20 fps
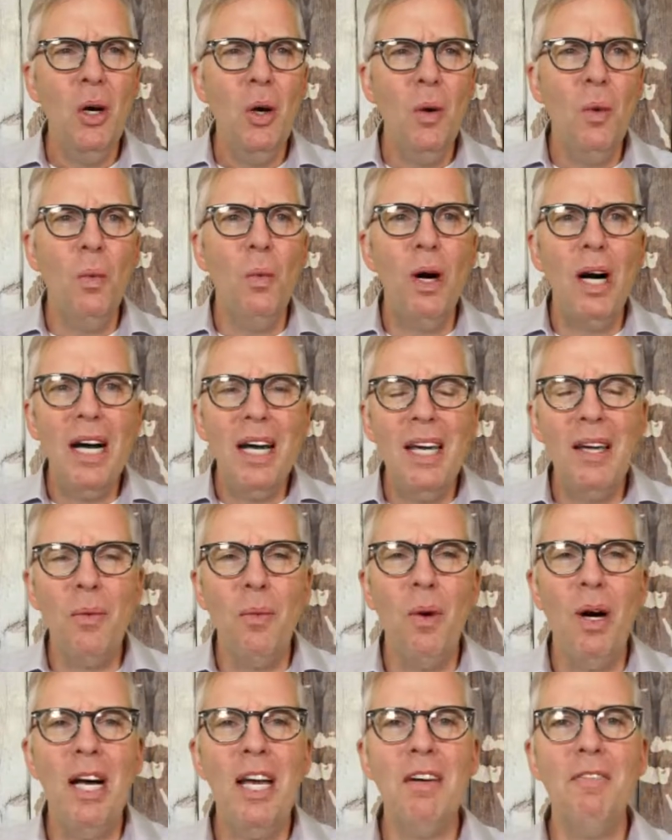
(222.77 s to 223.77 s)

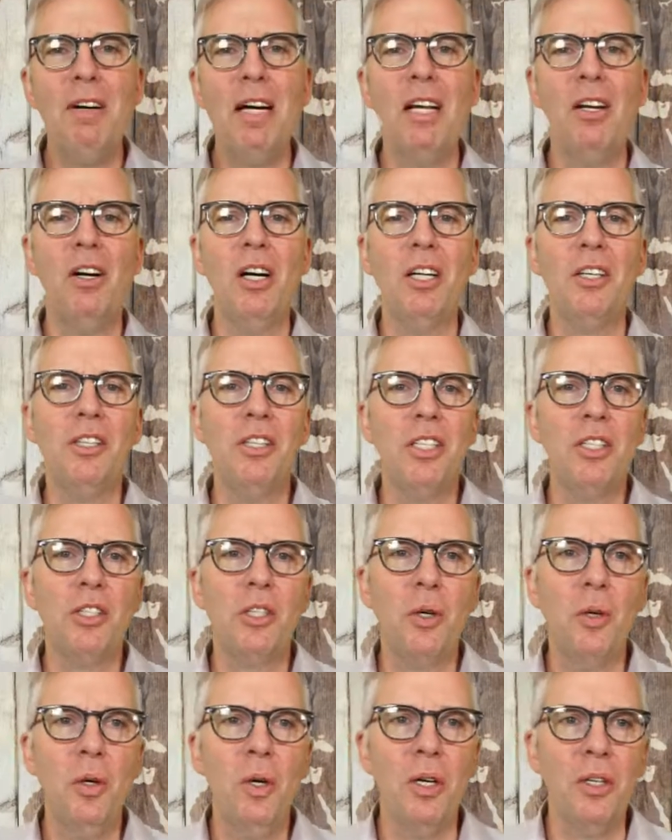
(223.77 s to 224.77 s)
why have I launched this
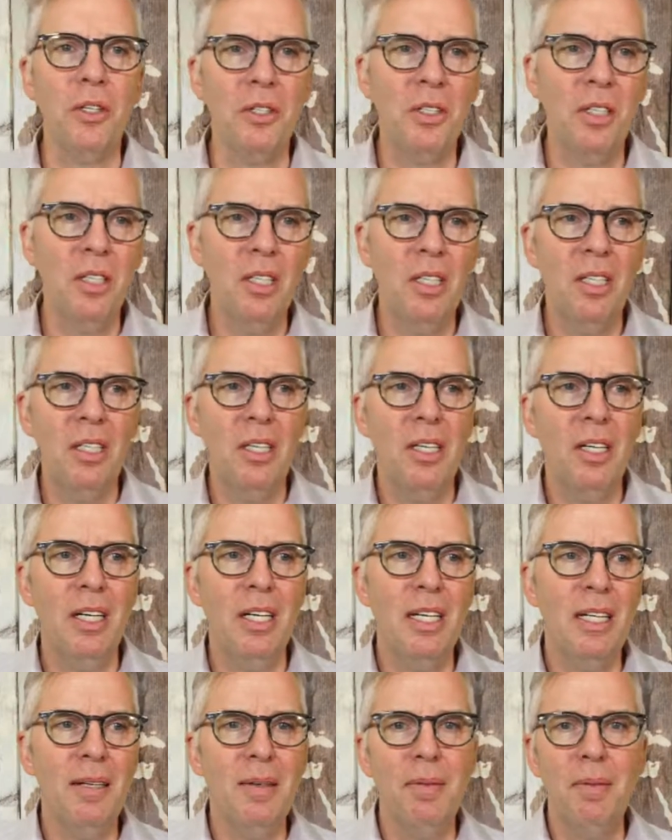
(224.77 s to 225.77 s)
course?
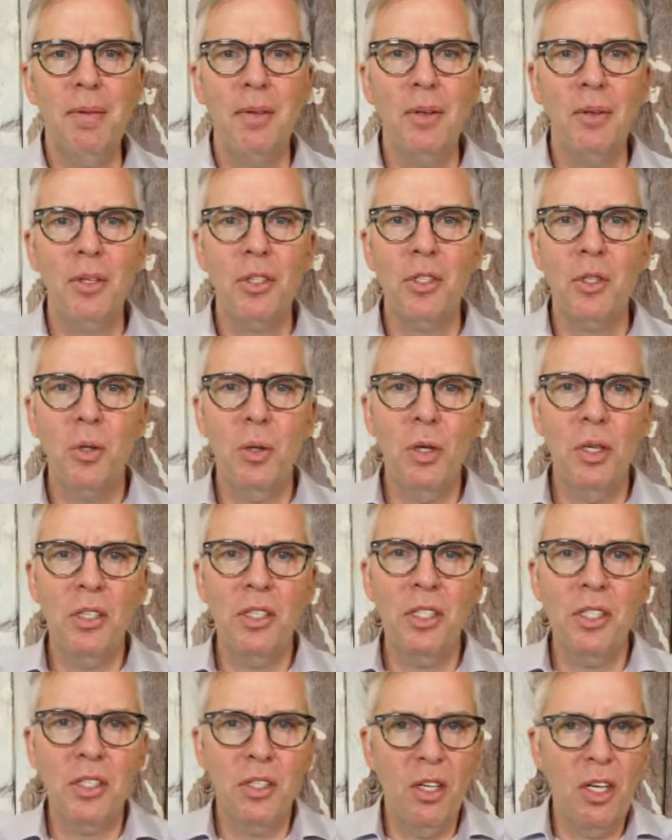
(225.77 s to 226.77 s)
This
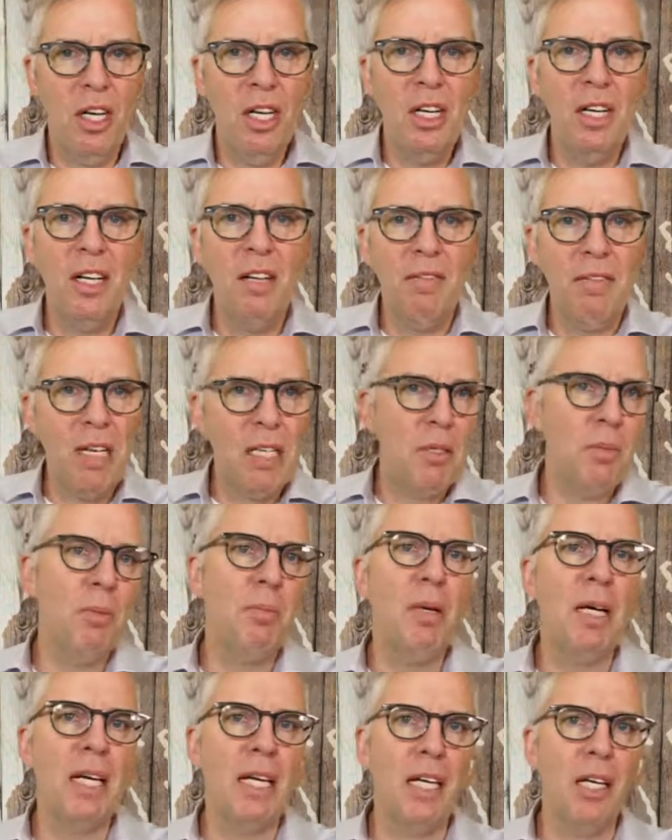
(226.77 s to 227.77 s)
course is not an
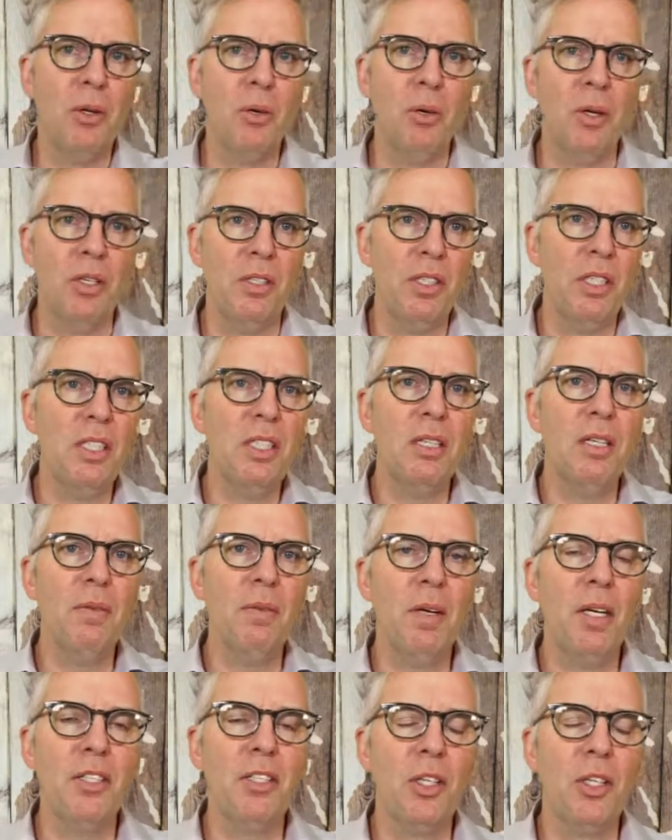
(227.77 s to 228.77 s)
investment banking course.
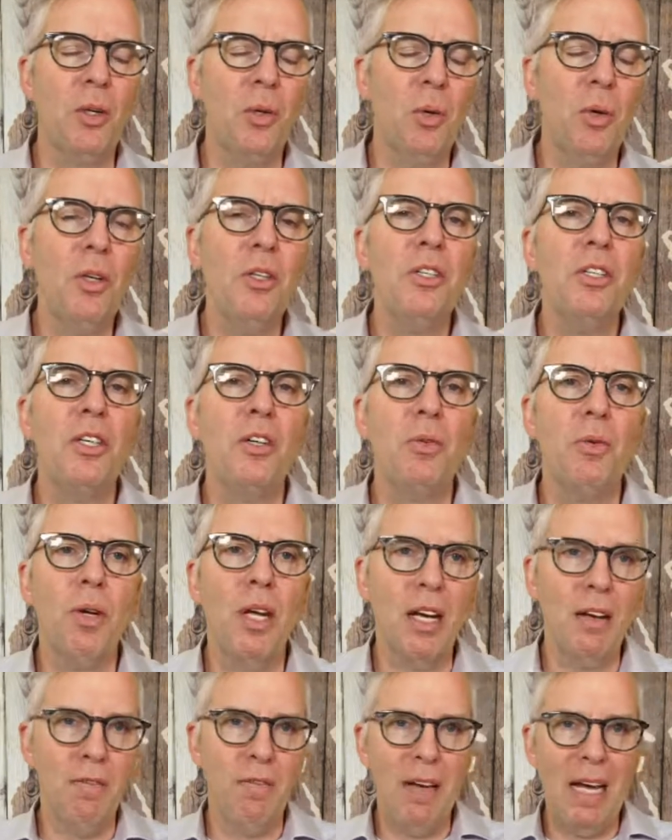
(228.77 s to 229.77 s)
It's a course to
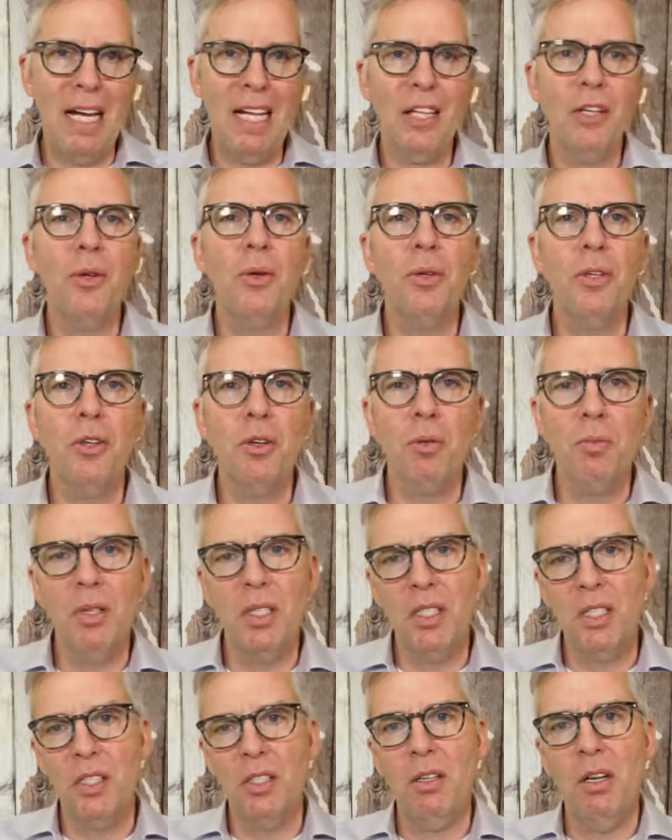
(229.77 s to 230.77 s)
create value in your
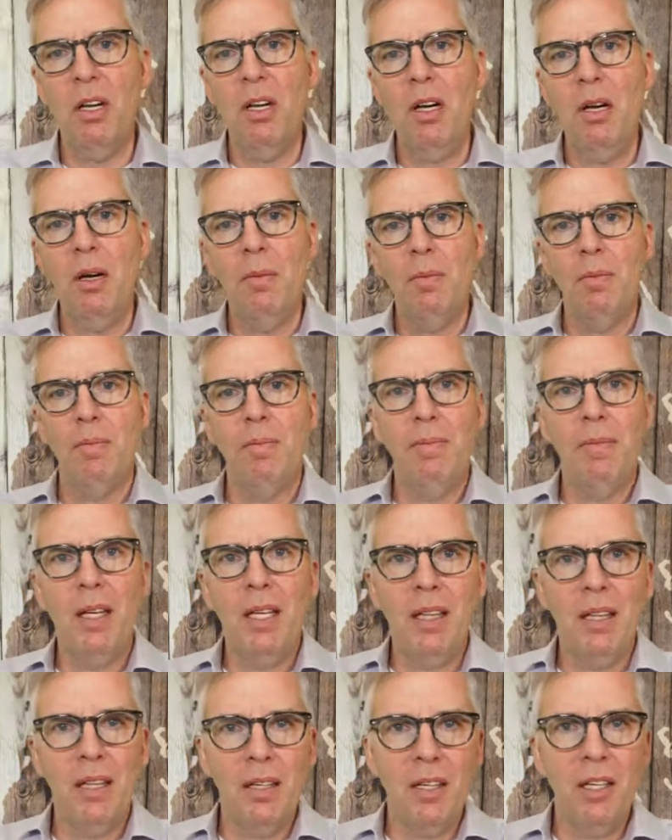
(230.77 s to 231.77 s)
business
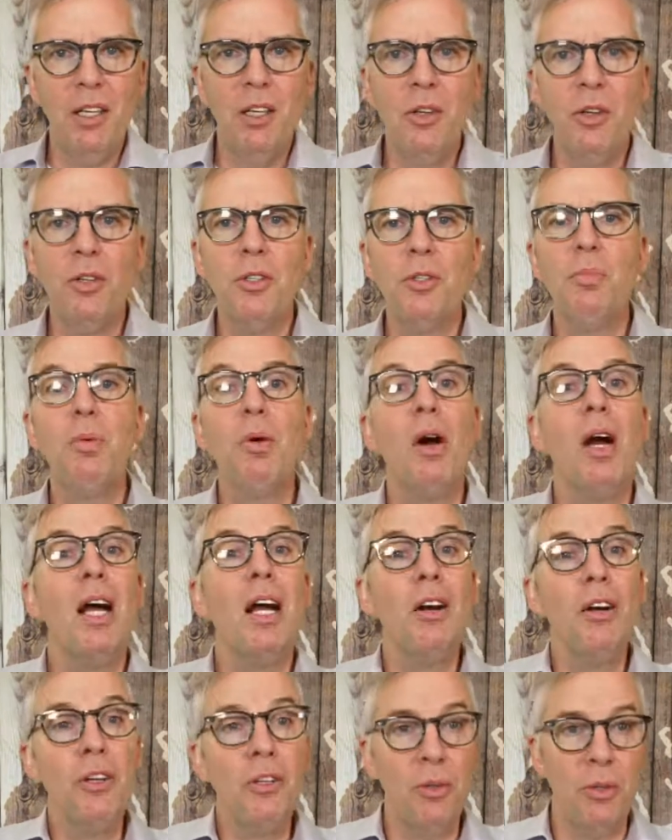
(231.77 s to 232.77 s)
in the years
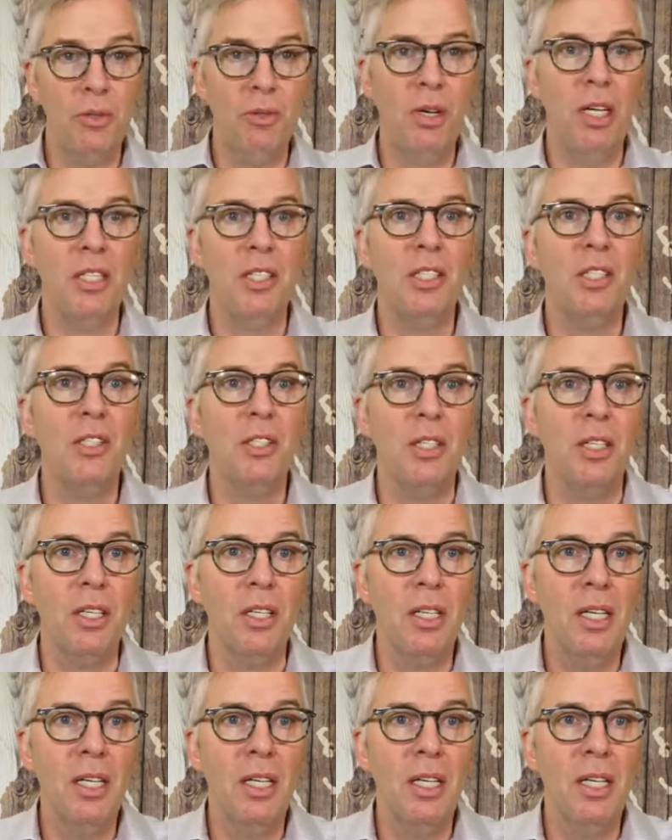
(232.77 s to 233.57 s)
prior to a transition.